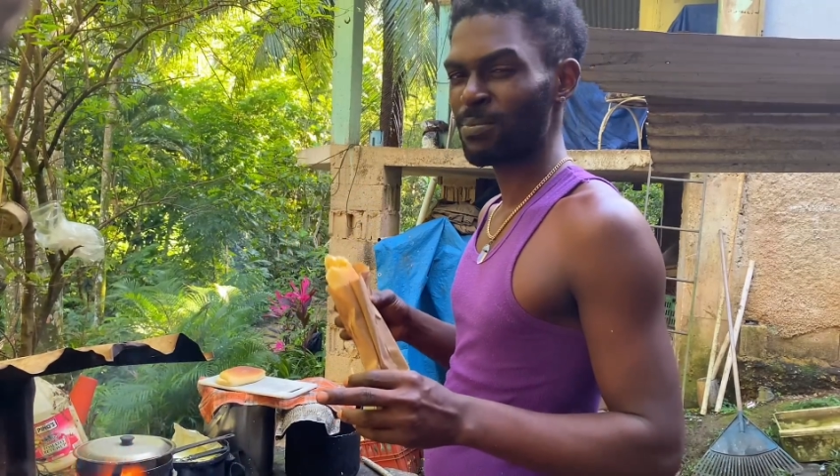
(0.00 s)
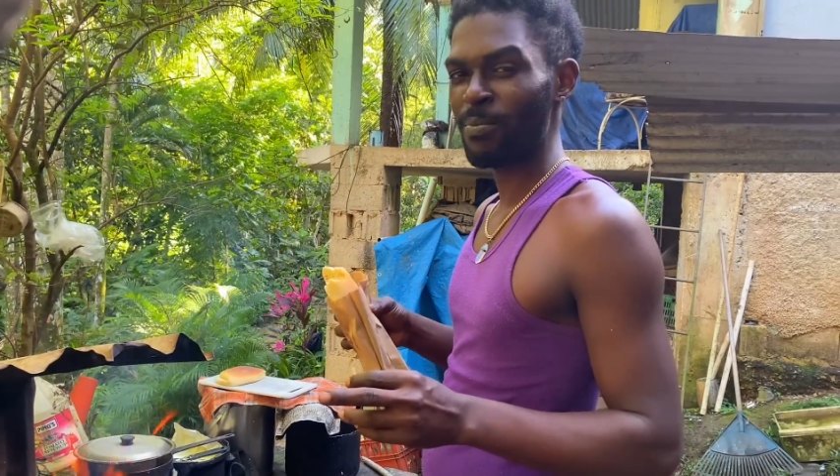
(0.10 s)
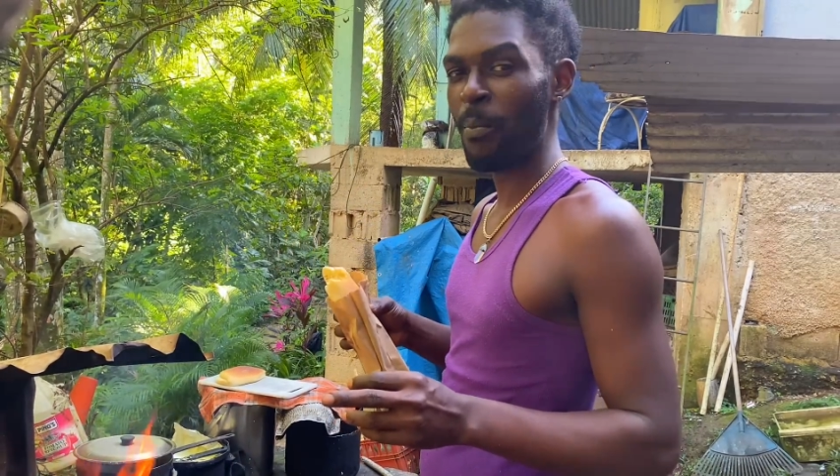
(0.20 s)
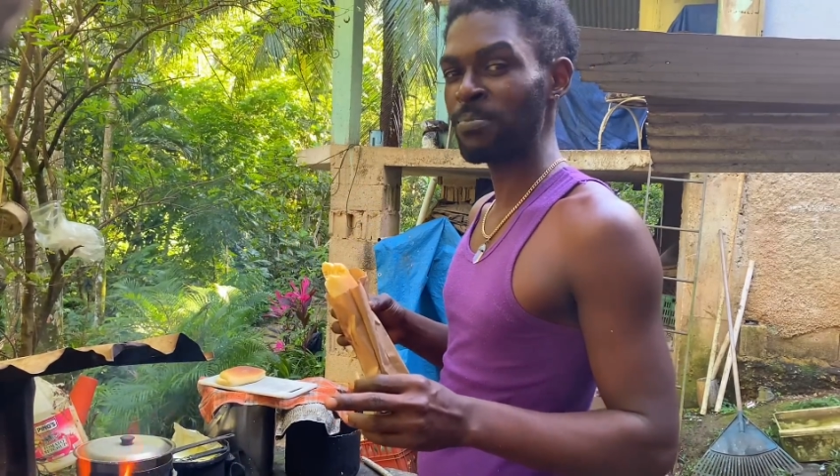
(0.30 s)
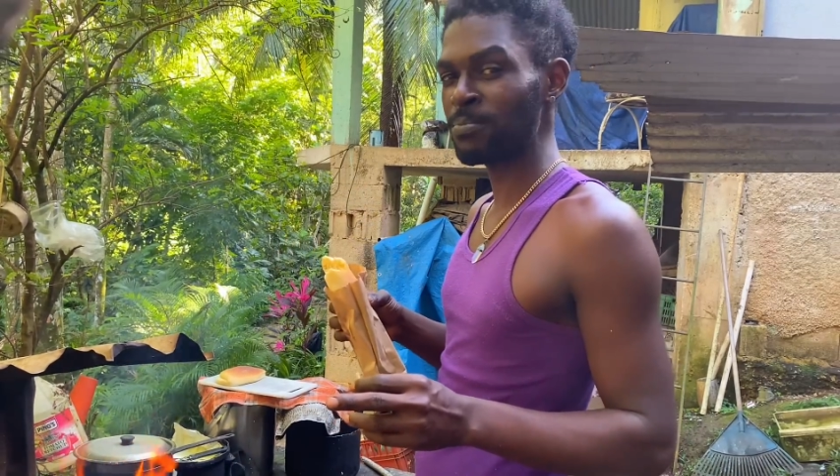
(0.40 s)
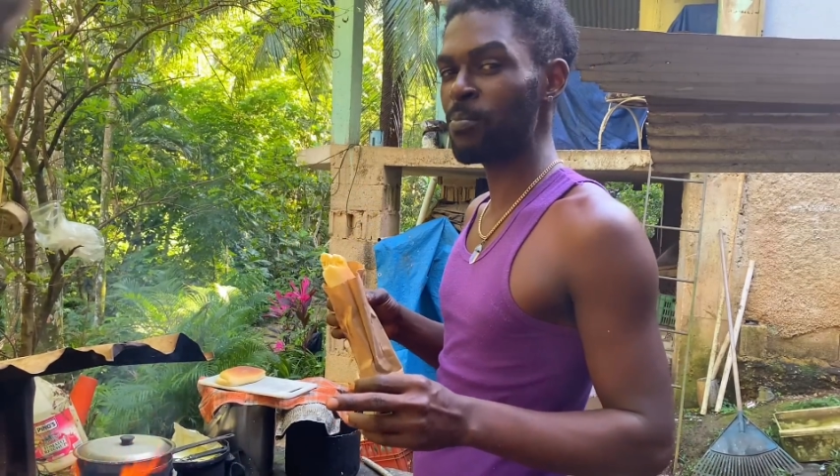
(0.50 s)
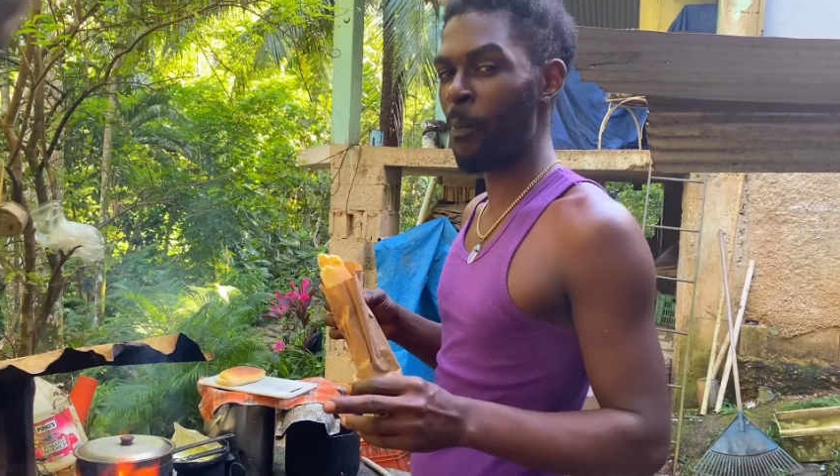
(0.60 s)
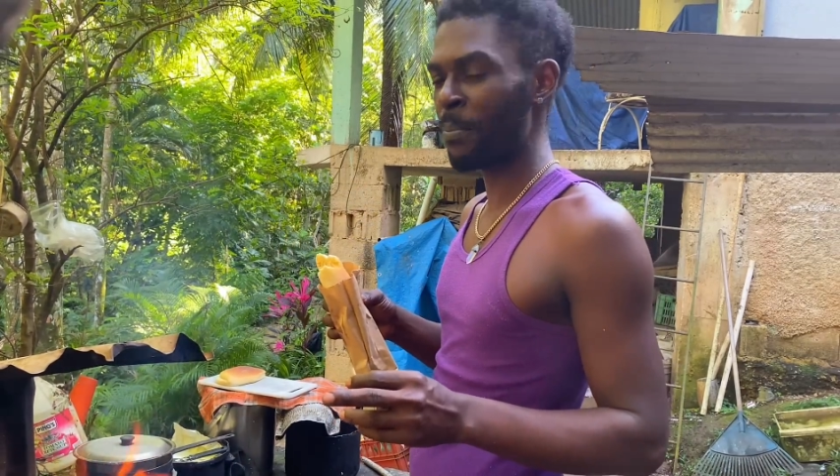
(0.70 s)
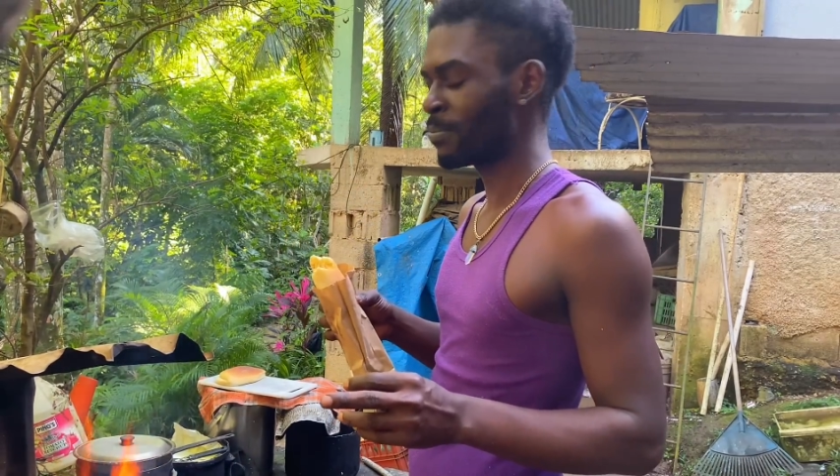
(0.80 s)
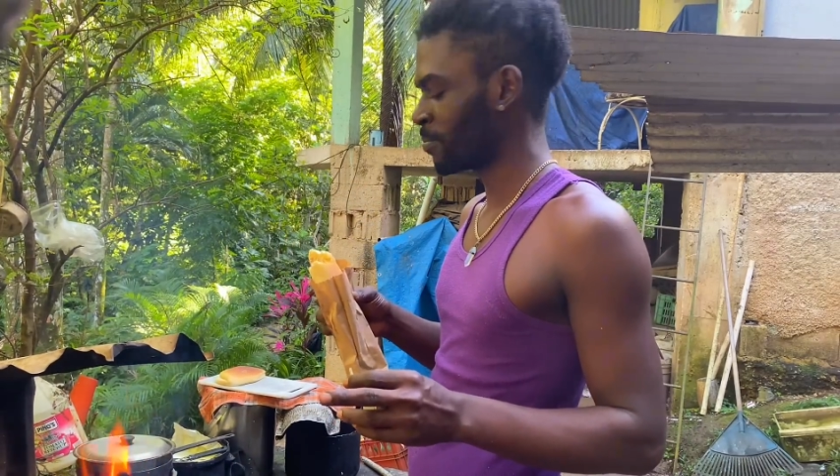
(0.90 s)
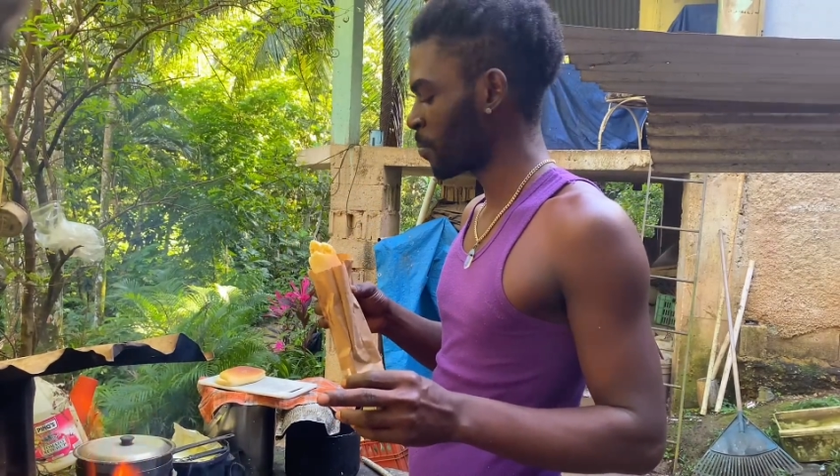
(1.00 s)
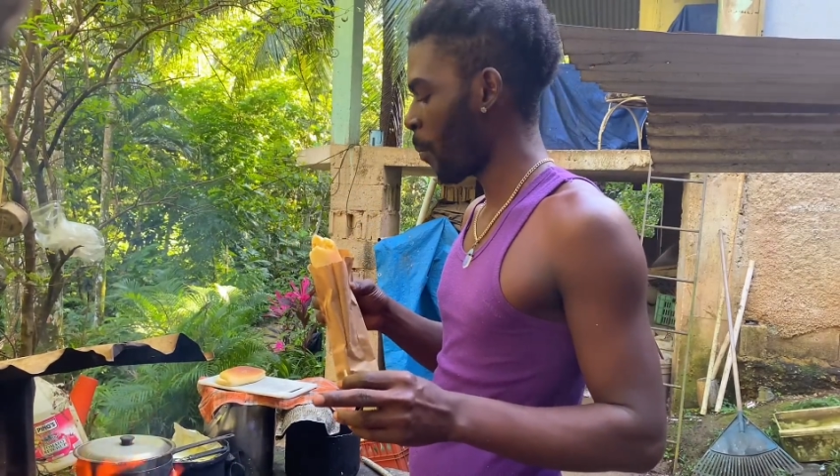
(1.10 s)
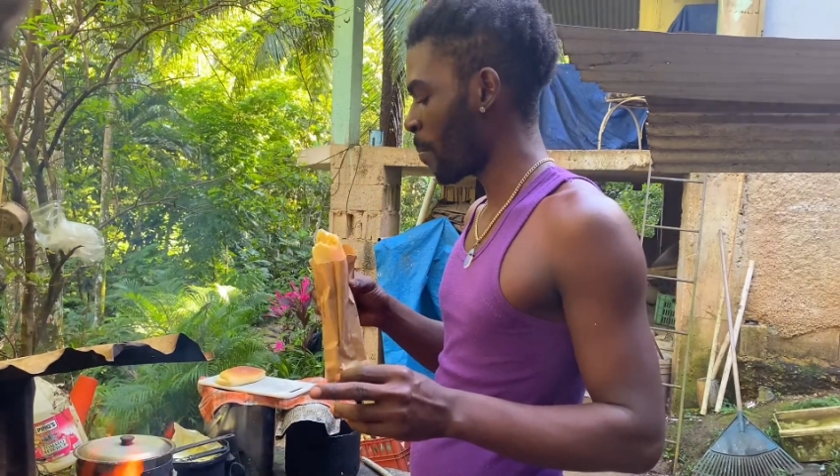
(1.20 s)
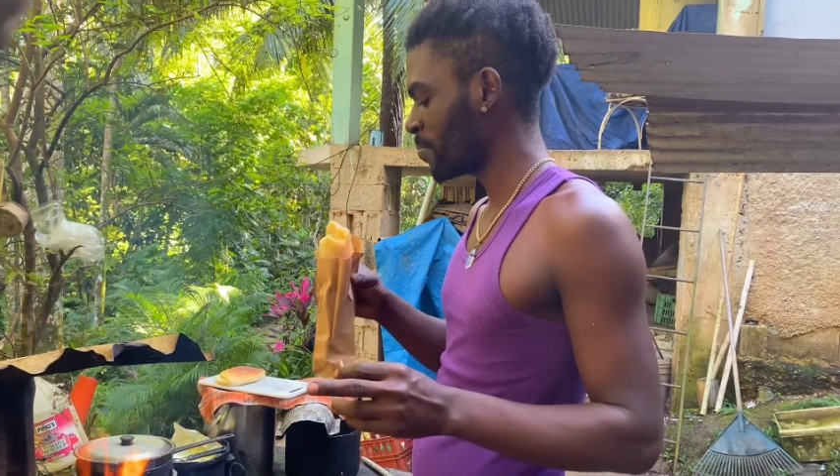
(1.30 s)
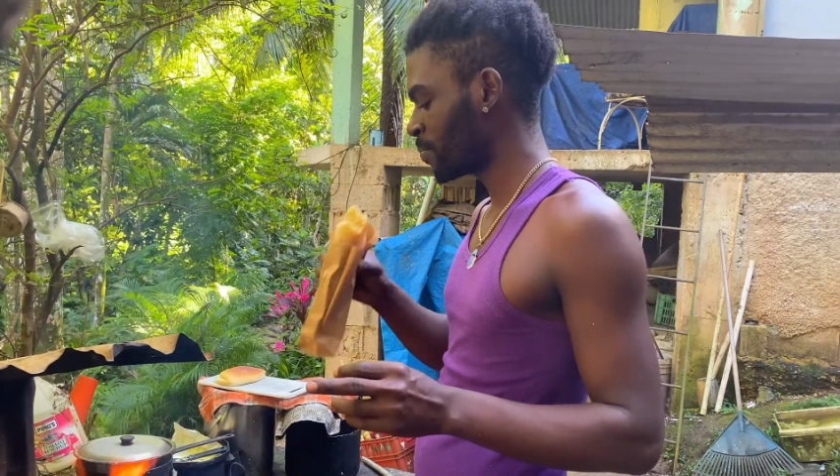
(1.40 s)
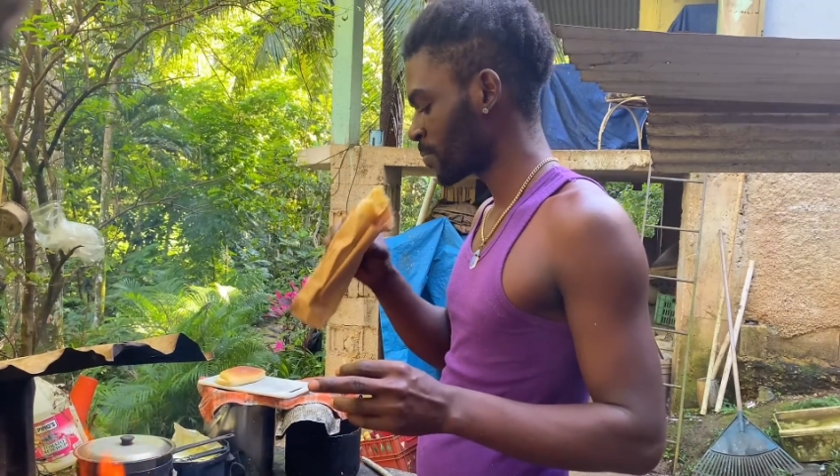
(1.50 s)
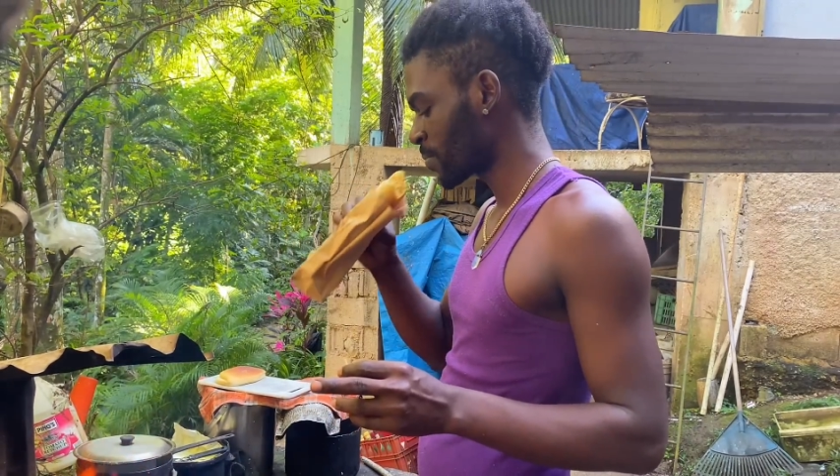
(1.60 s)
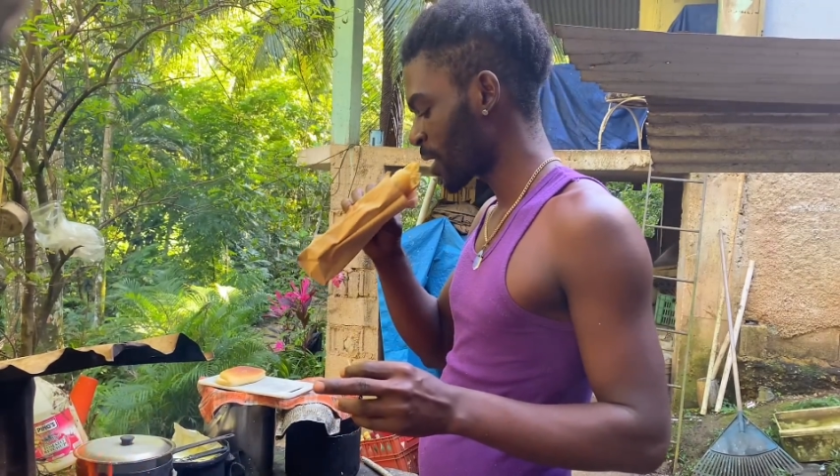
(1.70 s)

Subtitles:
enjoying it. Yes.